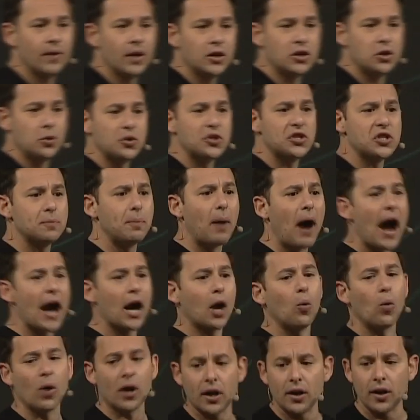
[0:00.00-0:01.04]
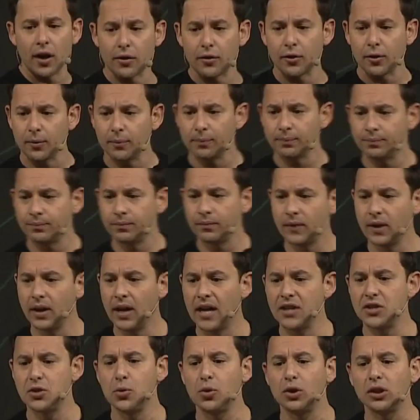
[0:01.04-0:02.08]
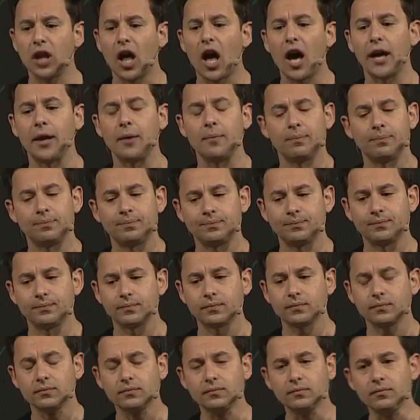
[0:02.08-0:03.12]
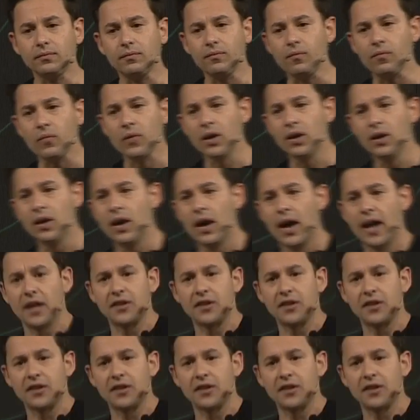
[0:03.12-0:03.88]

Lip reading: to inspire one another, and to align. And